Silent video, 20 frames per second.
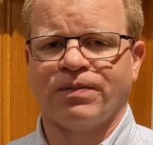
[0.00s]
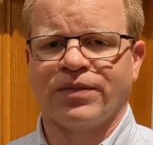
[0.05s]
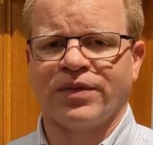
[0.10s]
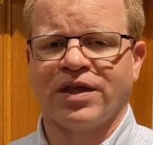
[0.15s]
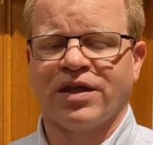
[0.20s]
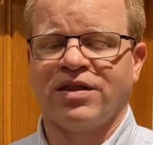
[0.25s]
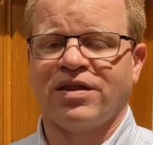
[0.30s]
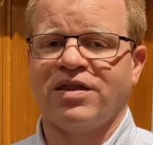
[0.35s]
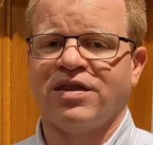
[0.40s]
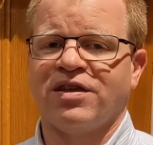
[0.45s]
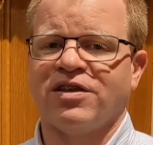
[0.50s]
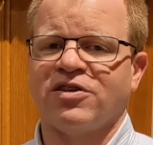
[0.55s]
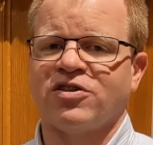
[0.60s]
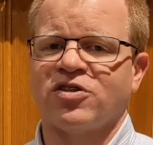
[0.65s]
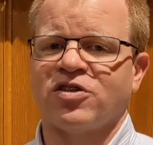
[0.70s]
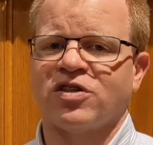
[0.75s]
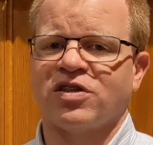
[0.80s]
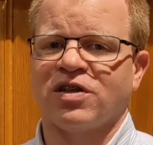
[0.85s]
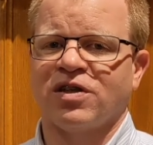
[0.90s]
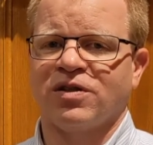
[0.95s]
That
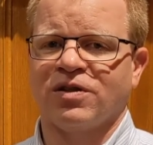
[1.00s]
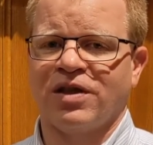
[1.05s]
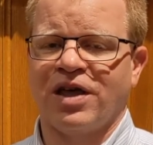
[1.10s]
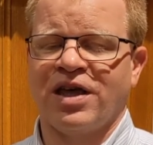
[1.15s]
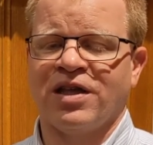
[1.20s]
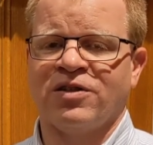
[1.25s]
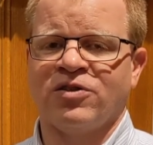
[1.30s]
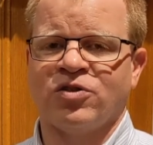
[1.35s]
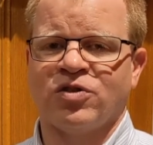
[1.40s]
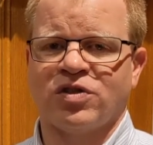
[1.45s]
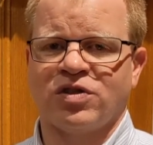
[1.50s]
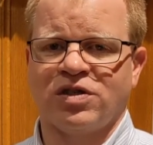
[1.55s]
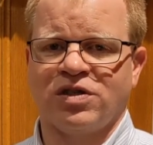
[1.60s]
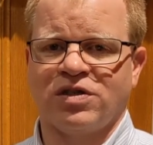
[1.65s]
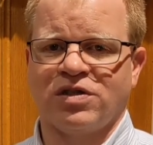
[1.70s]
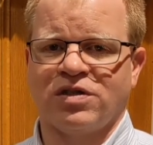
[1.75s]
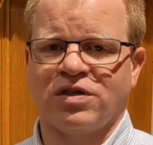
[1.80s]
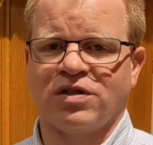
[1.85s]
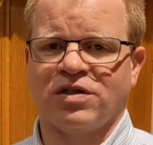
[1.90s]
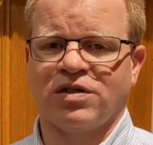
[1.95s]
this Lenten
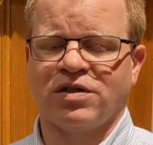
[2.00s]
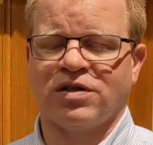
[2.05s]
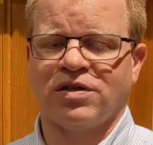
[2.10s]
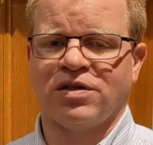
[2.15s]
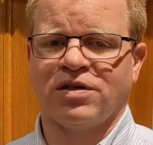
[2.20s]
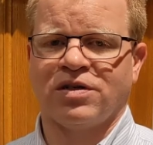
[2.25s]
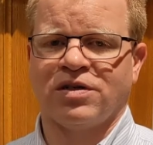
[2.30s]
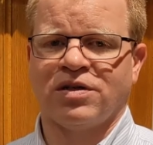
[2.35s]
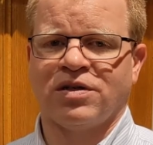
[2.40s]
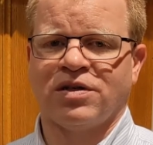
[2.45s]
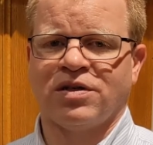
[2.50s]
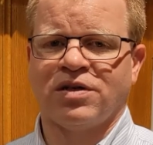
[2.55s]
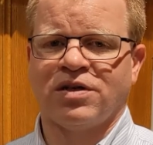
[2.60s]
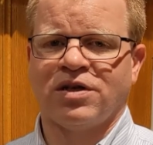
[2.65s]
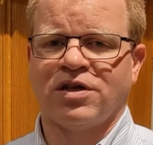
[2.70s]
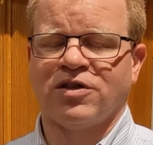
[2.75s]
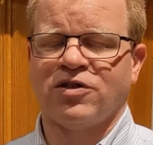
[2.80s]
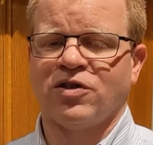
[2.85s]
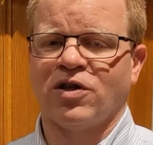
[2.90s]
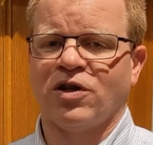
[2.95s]
season
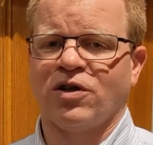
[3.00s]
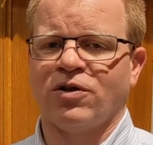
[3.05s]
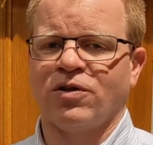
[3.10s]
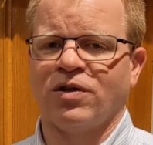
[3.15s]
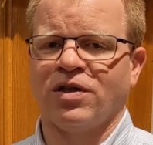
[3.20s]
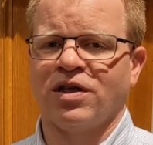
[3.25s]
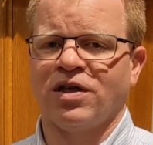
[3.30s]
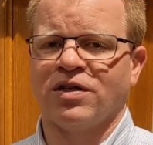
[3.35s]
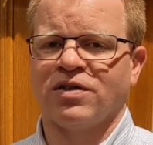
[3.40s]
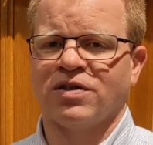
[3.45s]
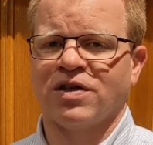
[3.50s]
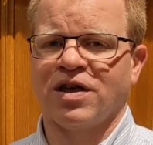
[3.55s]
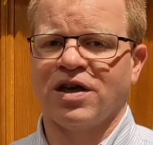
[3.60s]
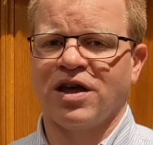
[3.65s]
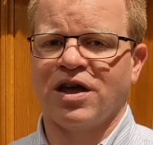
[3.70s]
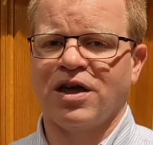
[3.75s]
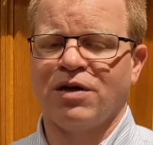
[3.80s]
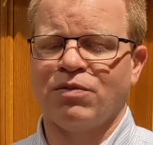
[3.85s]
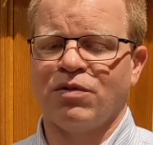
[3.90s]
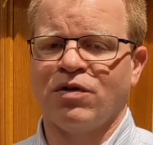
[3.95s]
is not only a
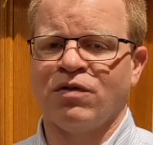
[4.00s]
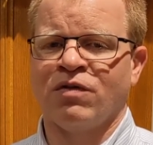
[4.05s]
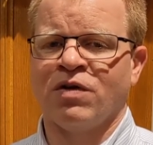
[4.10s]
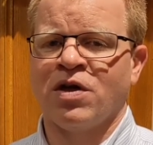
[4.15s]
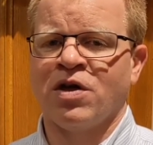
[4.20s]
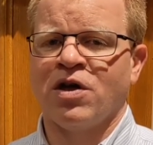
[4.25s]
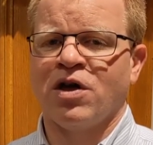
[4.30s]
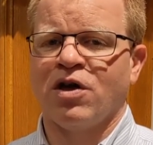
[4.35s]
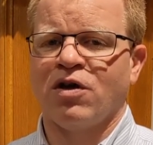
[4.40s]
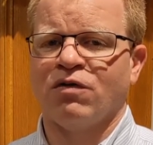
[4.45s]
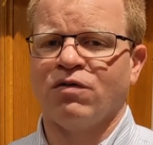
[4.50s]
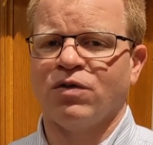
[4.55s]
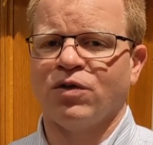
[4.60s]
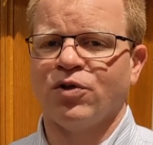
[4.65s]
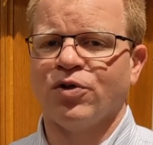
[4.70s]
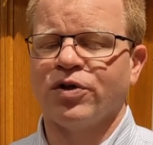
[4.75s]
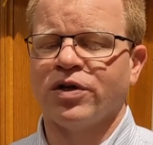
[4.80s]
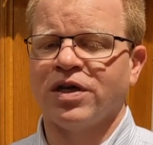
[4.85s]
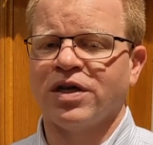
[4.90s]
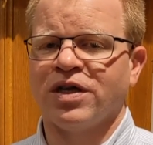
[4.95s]
time of, of
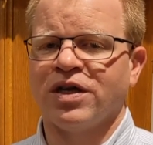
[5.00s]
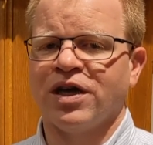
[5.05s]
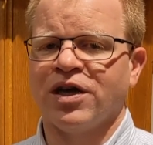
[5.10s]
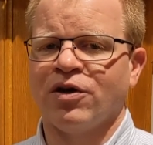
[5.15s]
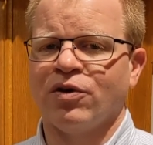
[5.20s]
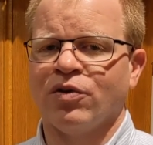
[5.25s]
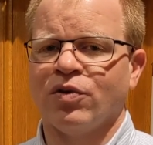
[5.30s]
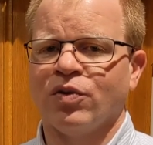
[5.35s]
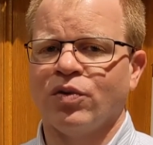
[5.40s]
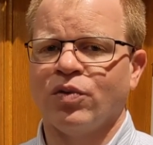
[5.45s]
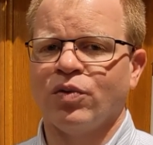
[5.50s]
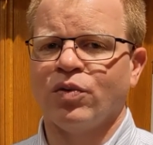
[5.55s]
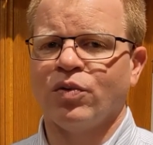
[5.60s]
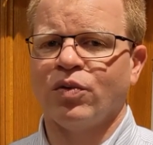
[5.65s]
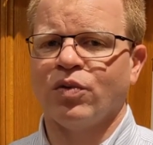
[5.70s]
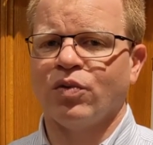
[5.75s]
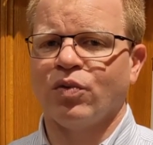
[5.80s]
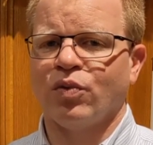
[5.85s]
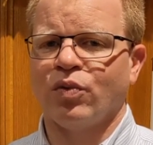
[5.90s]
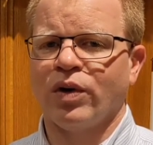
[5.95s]
looking at
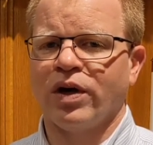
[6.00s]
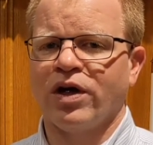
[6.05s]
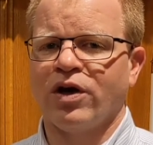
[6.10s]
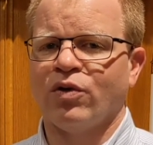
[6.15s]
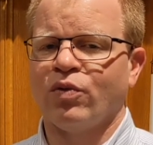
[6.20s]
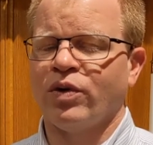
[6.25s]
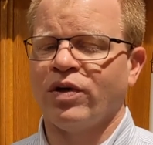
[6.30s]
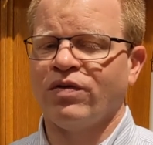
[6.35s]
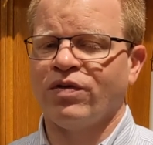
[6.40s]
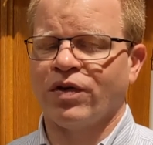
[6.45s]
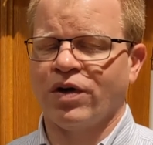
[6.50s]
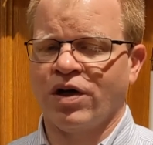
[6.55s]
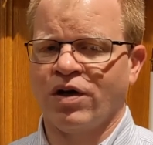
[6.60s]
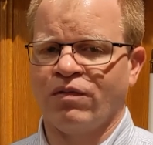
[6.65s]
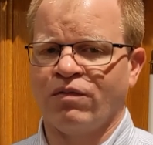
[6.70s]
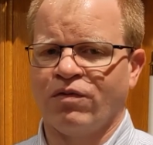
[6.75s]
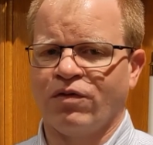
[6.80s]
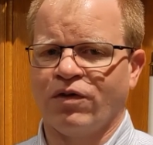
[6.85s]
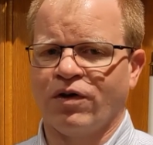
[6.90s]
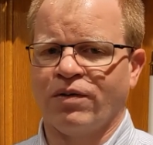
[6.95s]
where we've
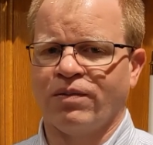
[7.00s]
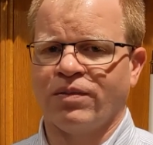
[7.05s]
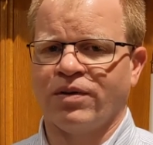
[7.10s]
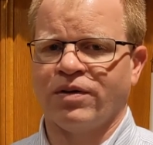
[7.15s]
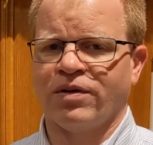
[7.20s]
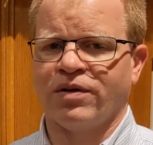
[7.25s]
come from,